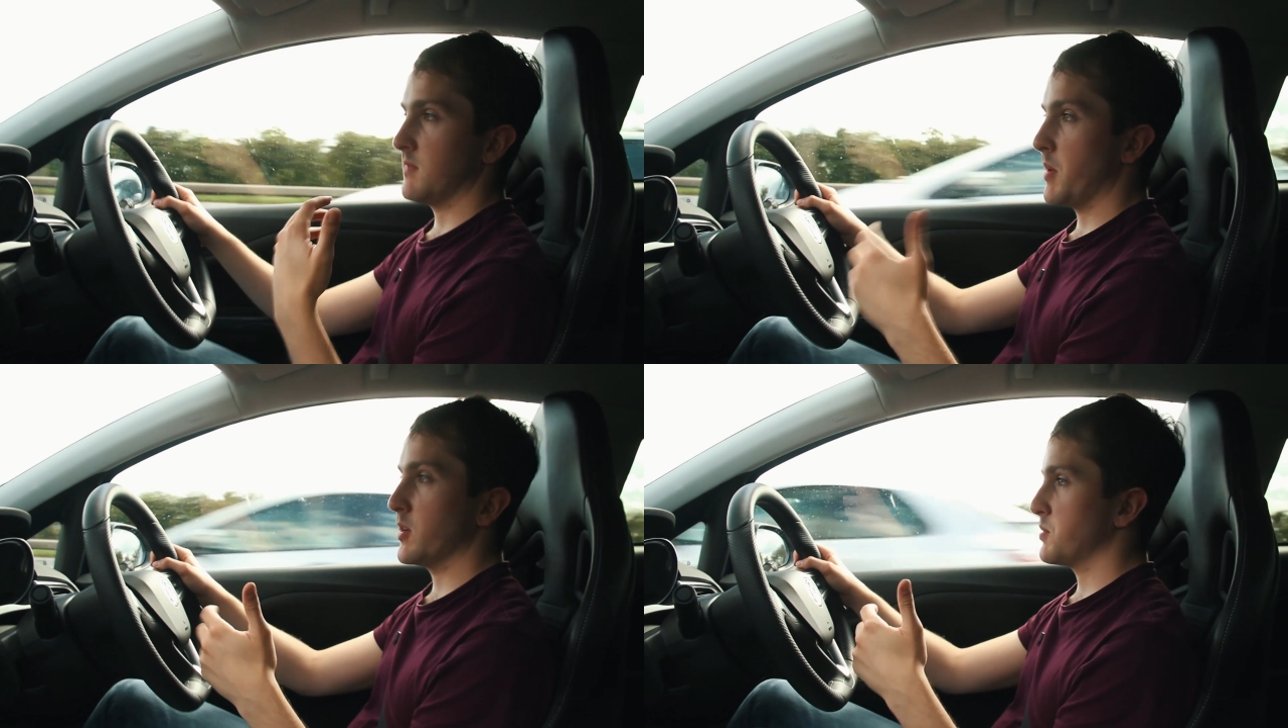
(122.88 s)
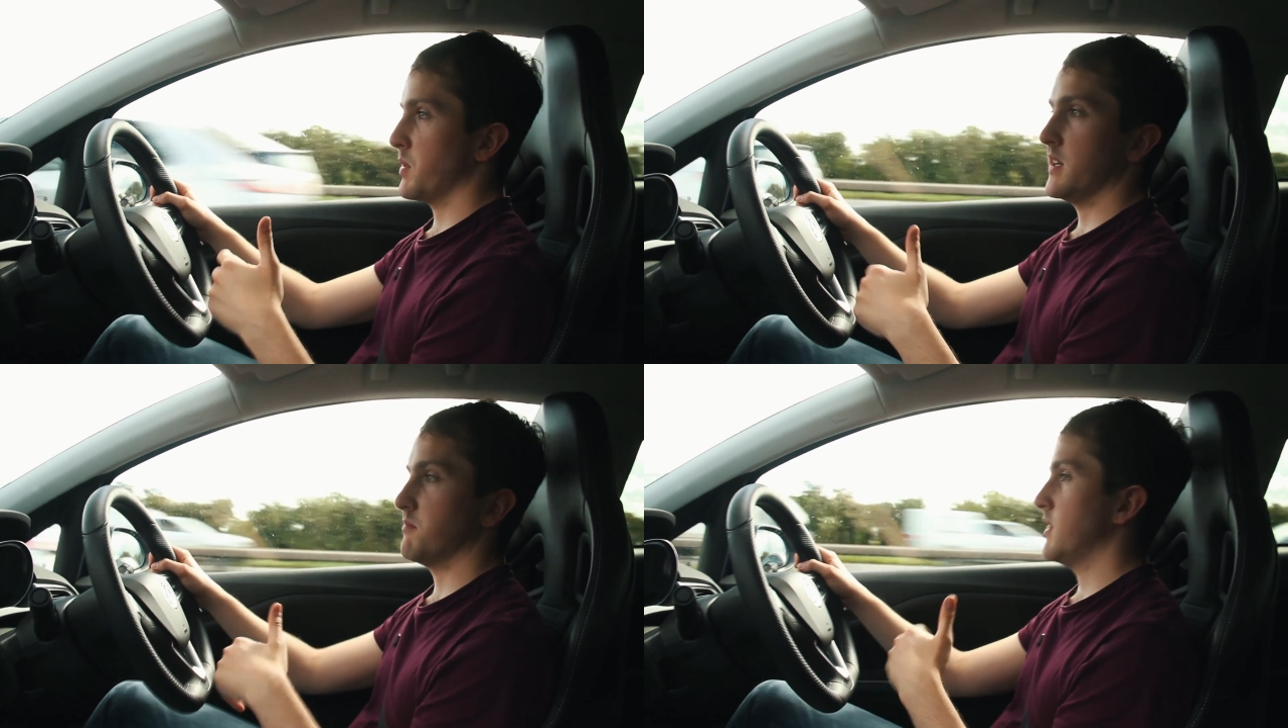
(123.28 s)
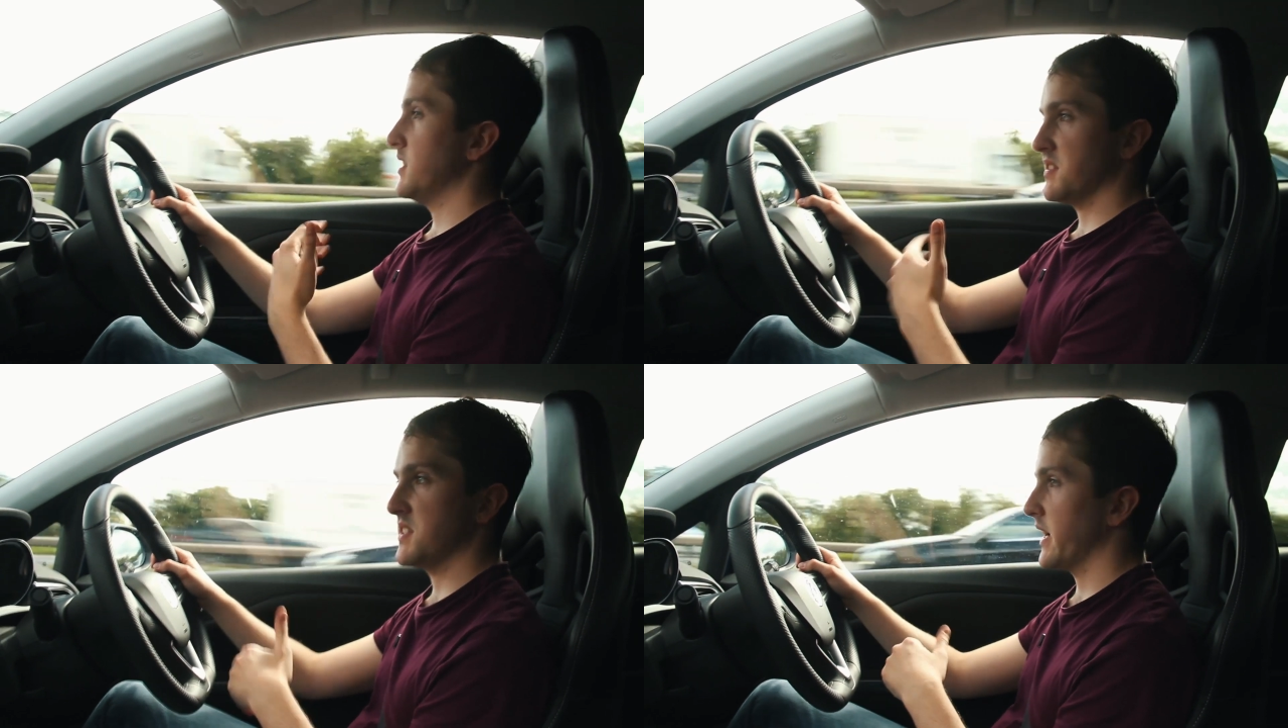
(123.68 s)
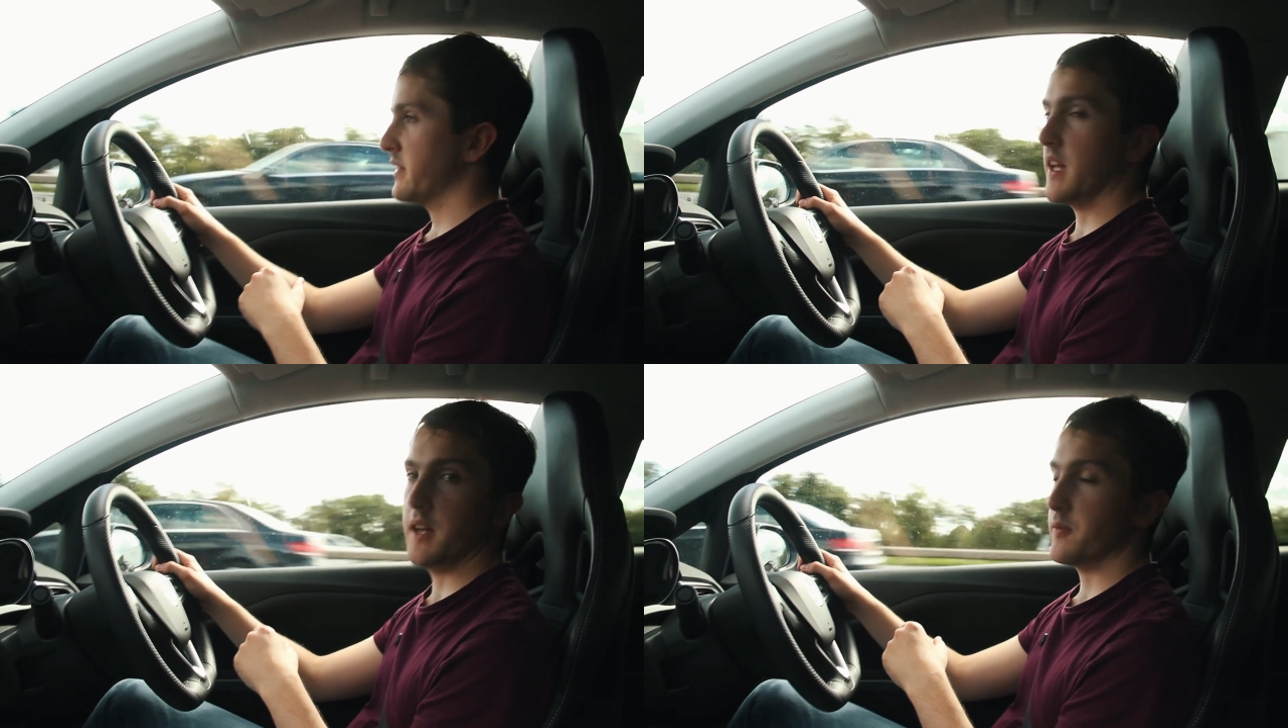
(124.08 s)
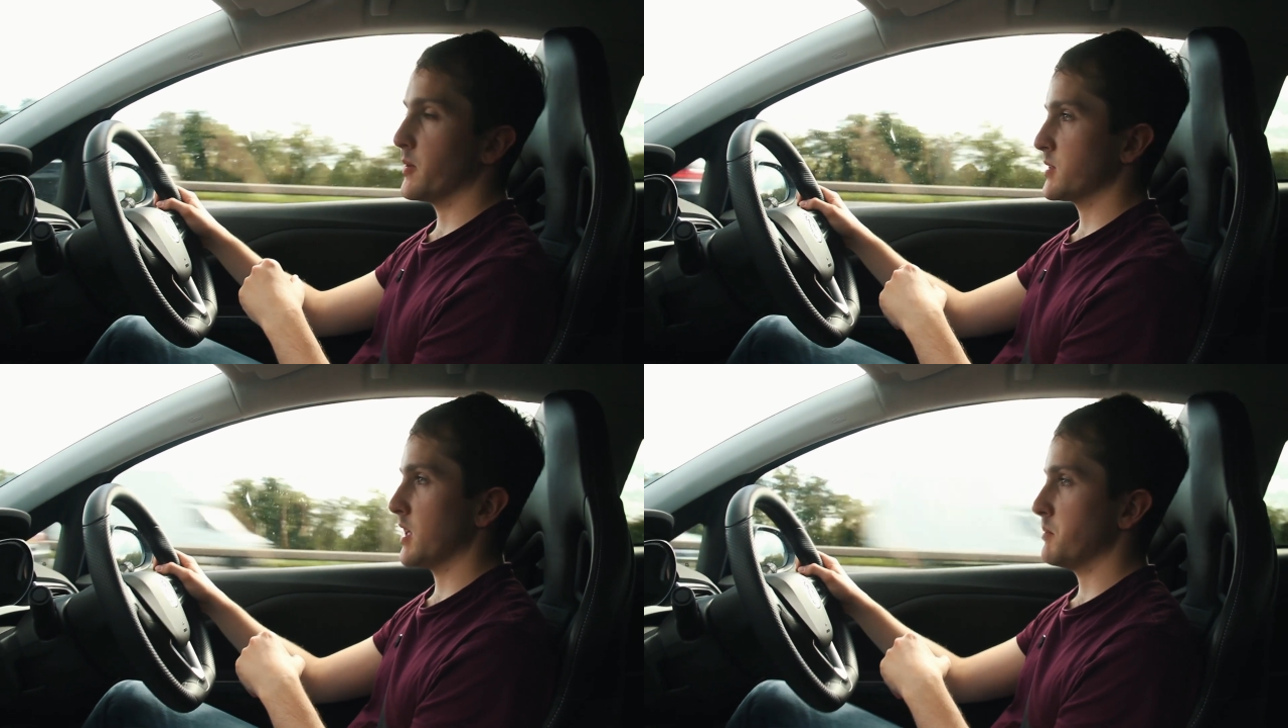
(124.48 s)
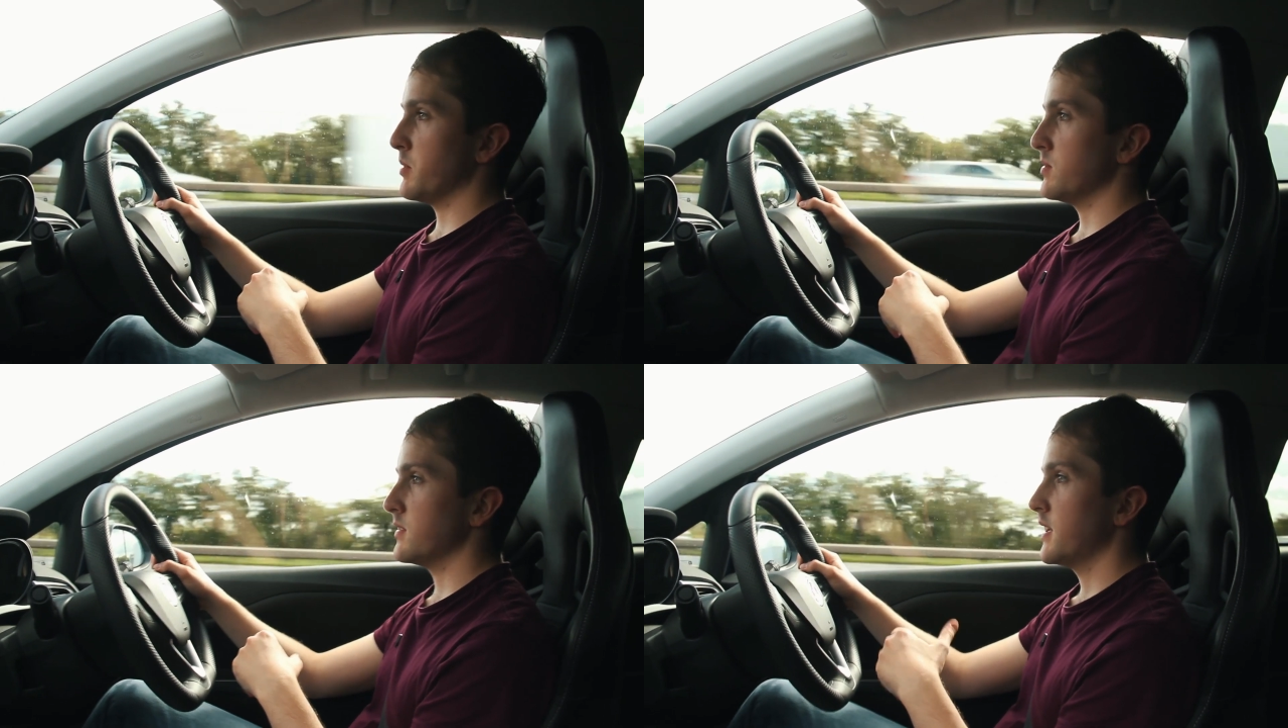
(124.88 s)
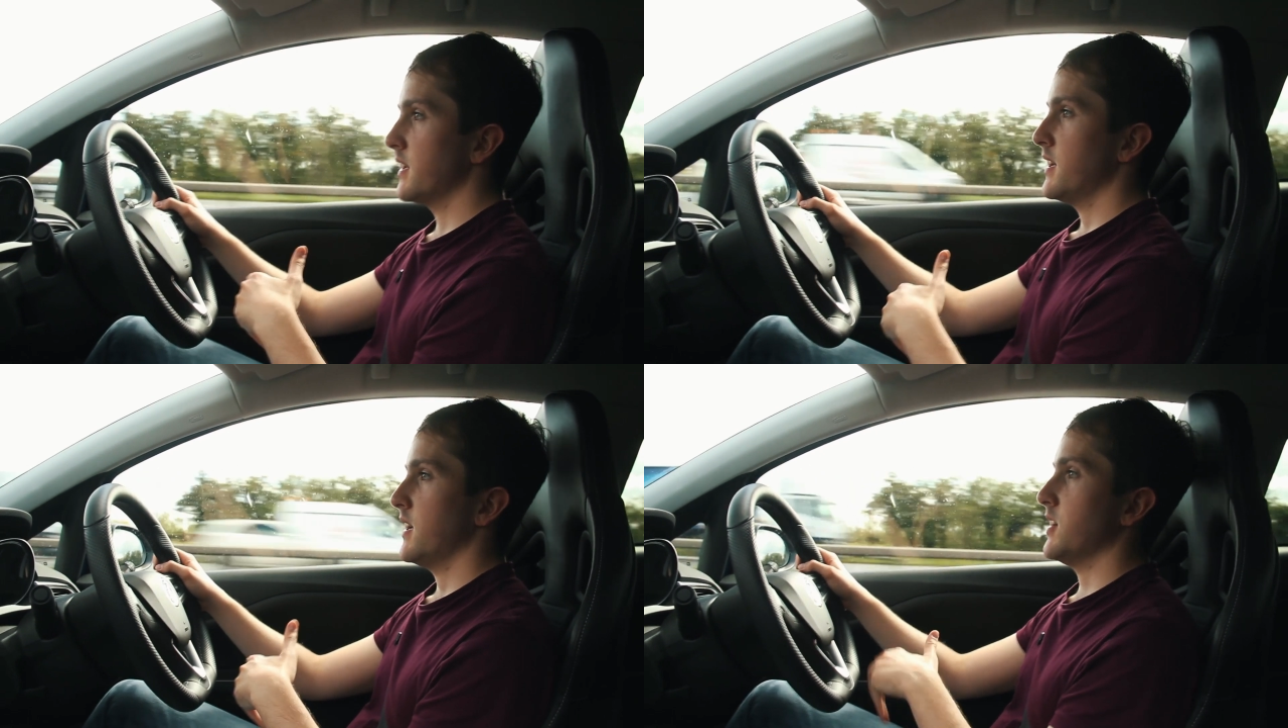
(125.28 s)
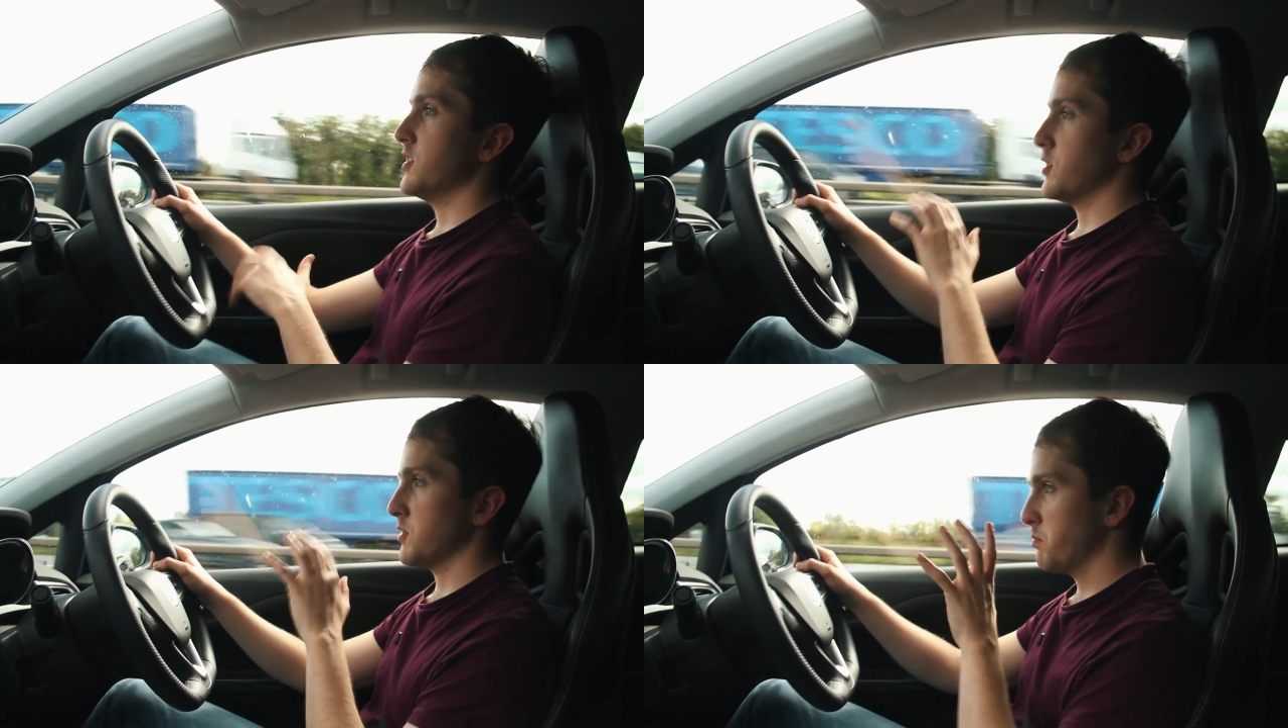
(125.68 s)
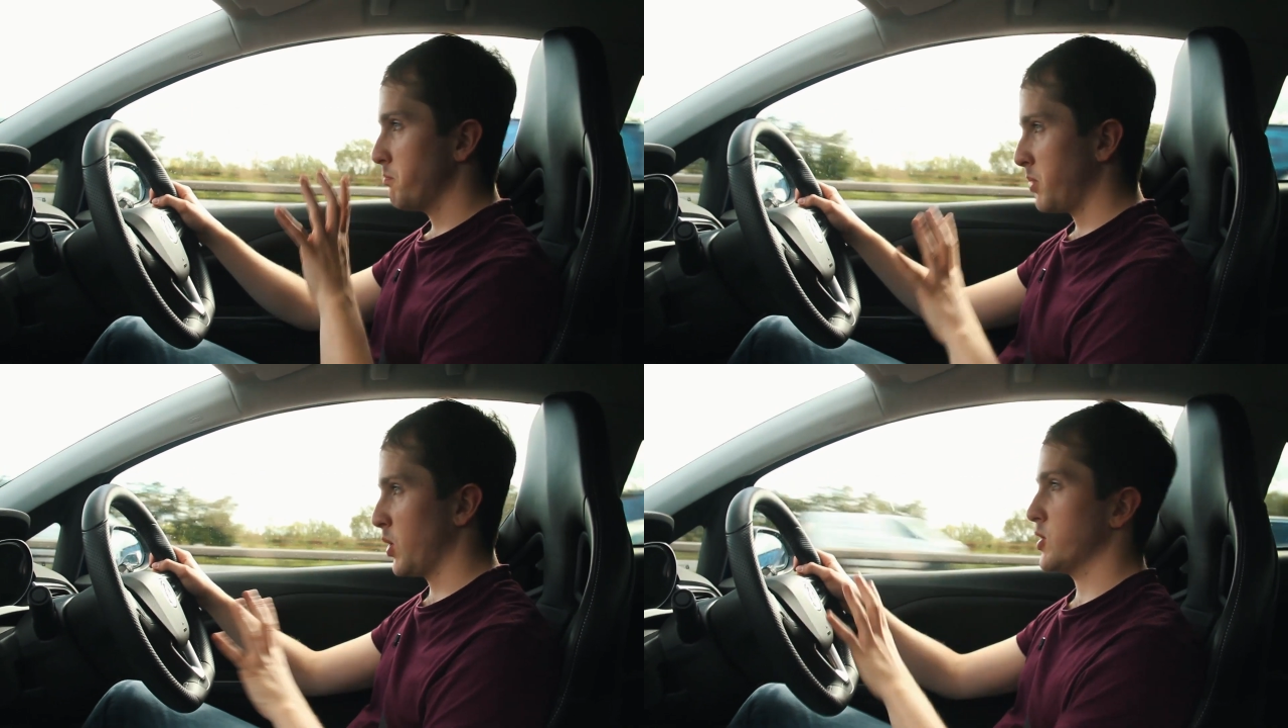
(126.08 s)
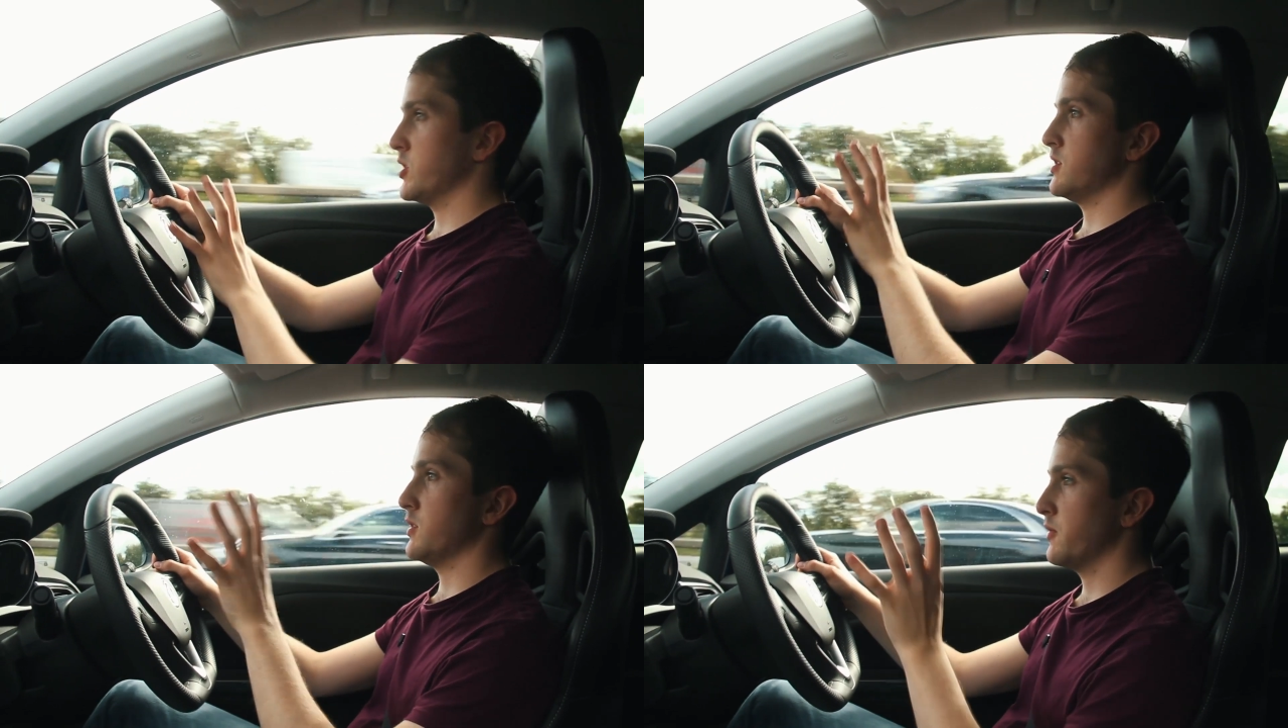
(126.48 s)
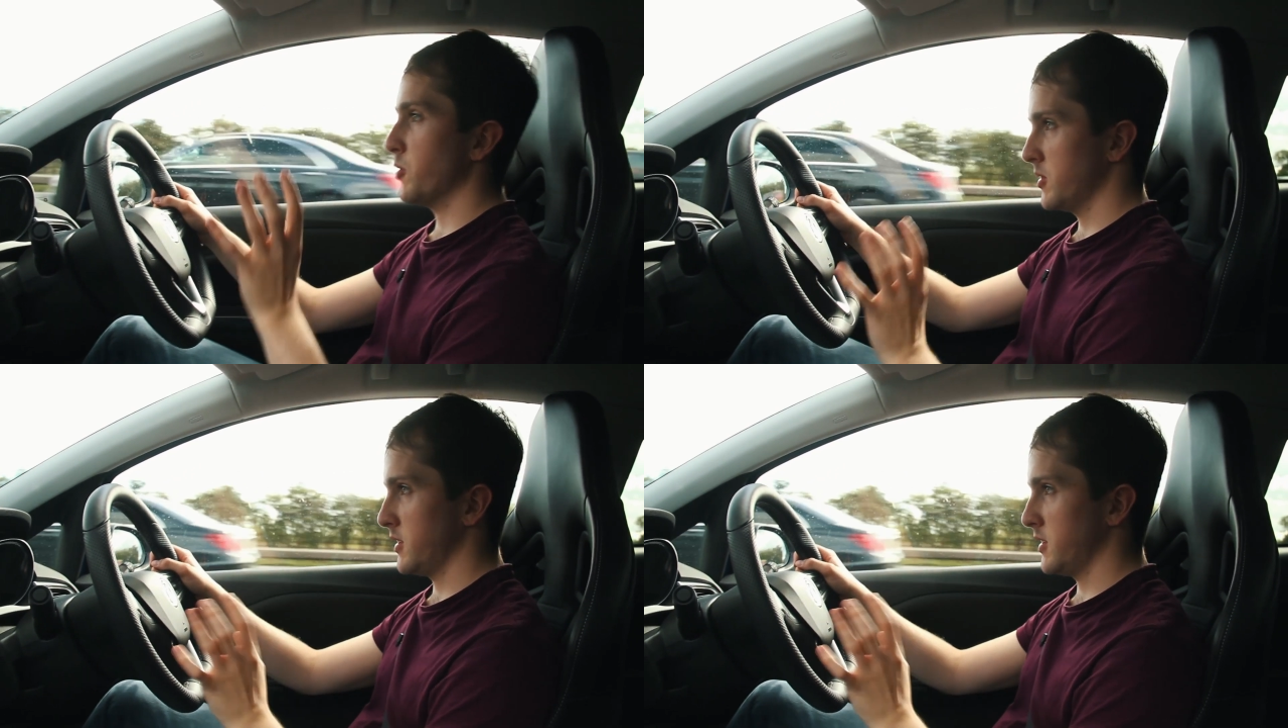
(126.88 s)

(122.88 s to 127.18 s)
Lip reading: motorway in 6th gear, for example, it just pushes you forward.